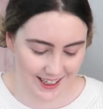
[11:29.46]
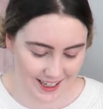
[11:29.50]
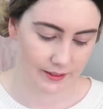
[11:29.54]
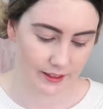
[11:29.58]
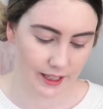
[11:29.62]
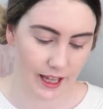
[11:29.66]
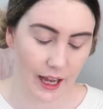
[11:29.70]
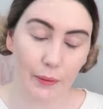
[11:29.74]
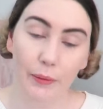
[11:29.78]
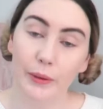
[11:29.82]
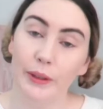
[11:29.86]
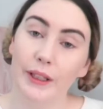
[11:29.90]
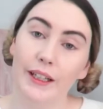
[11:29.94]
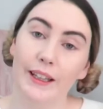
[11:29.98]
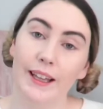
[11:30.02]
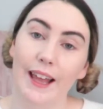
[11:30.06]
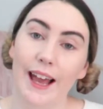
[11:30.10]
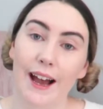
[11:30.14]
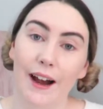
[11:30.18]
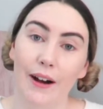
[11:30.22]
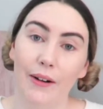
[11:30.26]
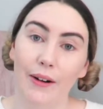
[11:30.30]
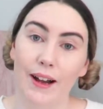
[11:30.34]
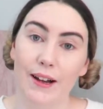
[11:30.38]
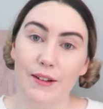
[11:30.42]
That will
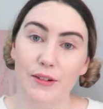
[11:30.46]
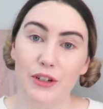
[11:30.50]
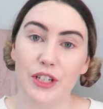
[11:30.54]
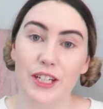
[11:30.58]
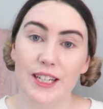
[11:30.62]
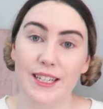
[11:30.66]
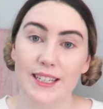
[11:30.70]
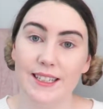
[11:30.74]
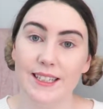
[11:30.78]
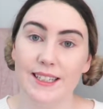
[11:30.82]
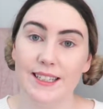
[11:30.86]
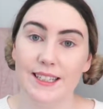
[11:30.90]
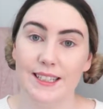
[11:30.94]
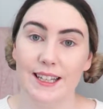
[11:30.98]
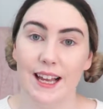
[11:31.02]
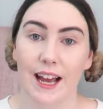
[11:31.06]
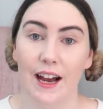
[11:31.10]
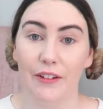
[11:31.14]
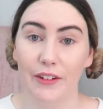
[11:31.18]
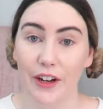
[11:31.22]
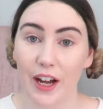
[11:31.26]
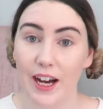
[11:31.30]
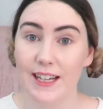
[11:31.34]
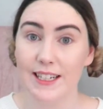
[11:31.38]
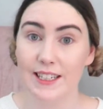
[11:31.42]
allow our sheets,
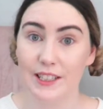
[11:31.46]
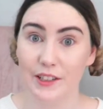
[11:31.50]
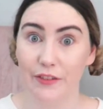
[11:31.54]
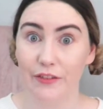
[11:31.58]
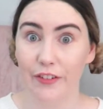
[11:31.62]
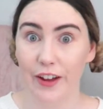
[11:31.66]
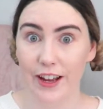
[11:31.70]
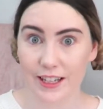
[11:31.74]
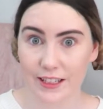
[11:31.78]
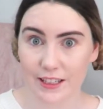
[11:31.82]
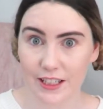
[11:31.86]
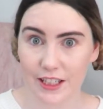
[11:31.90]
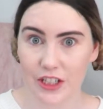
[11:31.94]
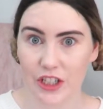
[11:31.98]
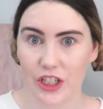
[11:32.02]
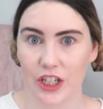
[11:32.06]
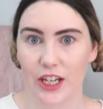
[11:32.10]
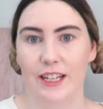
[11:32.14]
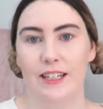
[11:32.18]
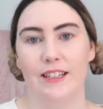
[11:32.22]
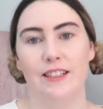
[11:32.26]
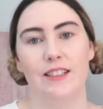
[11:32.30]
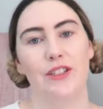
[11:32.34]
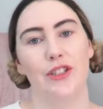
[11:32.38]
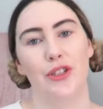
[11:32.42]
our nice fancy
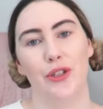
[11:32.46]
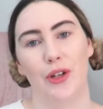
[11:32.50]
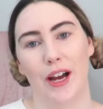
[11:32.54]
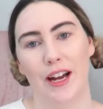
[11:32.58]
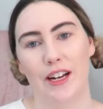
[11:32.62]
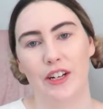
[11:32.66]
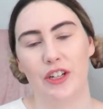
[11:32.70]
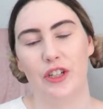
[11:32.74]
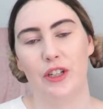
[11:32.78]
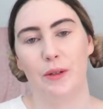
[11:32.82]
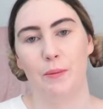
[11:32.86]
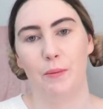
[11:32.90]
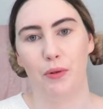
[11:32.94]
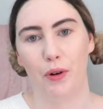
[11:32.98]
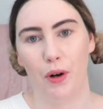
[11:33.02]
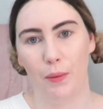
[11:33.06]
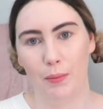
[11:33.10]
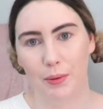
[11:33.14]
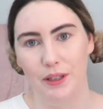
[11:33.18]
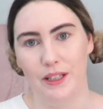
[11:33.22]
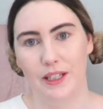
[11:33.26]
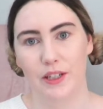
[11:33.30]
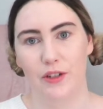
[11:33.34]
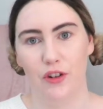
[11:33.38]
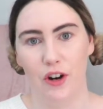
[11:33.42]
sheets, to actually
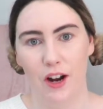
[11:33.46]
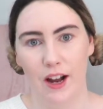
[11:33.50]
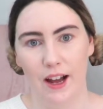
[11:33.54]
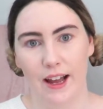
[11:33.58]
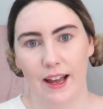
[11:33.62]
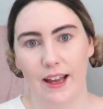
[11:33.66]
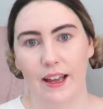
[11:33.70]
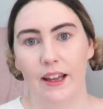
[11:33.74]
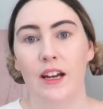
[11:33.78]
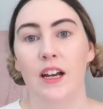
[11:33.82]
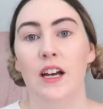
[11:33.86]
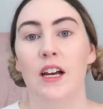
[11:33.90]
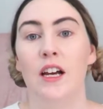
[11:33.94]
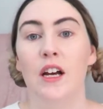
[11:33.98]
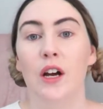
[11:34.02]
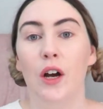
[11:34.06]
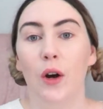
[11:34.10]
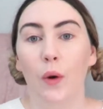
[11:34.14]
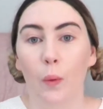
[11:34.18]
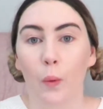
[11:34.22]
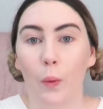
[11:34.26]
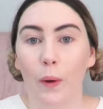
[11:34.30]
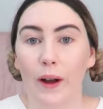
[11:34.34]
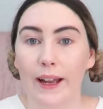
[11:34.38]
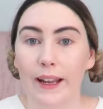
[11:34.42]
properly dry
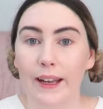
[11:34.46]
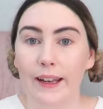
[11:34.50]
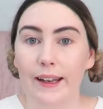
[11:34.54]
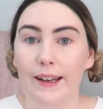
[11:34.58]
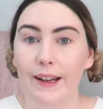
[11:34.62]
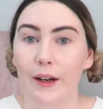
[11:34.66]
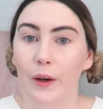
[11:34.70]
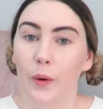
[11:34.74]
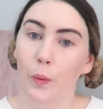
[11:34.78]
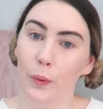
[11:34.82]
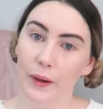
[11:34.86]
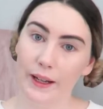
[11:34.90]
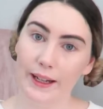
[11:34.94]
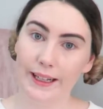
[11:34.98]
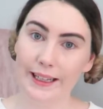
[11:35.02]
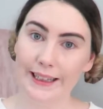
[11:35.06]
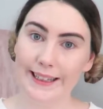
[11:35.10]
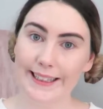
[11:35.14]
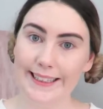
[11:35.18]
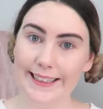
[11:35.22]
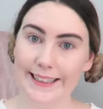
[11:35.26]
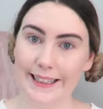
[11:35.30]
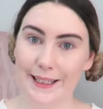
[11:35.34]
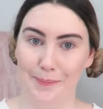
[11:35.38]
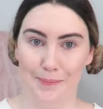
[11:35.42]
when we
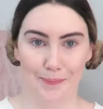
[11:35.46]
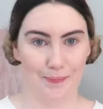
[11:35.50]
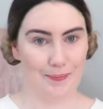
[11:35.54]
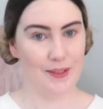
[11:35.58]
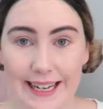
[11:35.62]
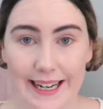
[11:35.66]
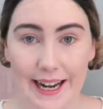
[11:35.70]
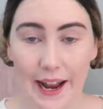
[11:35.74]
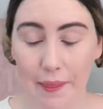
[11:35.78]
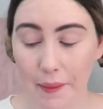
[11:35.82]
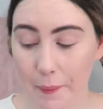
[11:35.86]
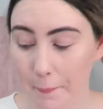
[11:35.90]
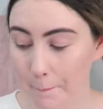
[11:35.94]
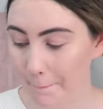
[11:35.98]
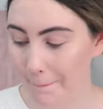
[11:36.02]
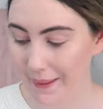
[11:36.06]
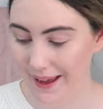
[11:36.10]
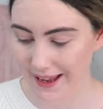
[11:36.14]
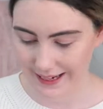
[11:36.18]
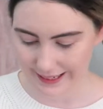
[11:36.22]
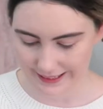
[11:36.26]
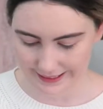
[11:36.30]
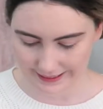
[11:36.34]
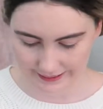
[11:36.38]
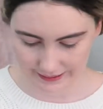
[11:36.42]
clean them. Another
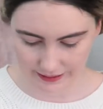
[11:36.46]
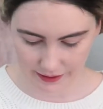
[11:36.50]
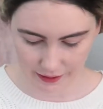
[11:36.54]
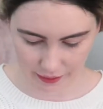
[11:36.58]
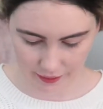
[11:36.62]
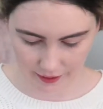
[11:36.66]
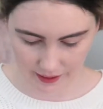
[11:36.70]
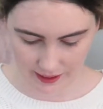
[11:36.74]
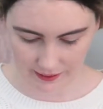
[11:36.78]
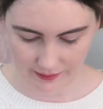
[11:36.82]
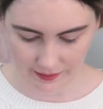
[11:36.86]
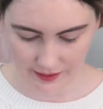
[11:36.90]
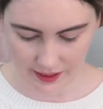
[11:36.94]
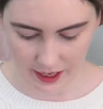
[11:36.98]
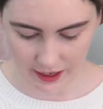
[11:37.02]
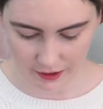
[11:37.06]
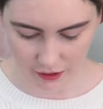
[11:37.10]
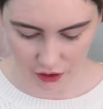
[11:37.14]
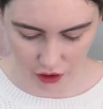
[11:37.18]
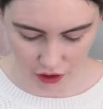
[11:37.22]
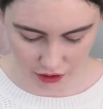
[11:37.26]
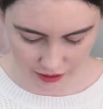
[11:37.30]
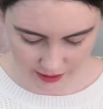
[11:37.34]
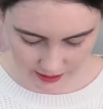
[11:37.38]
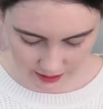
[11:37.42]
bedding thing that I
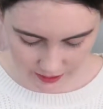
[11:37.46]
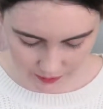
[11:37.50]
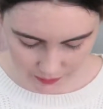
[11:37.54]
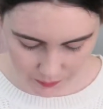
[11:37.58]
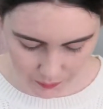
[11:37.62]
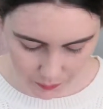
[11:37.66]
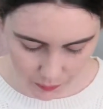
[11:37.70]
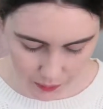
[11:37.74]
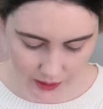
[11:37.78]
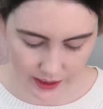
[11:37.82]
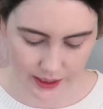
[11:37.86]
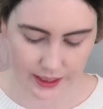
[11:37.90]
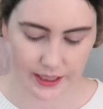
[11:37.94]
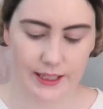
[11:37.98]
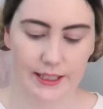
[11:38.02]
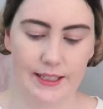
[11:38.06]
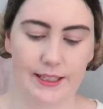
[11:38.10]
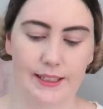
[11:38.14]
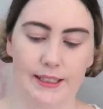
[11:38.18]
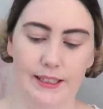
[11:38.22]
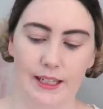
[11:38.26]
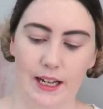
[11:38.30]
got was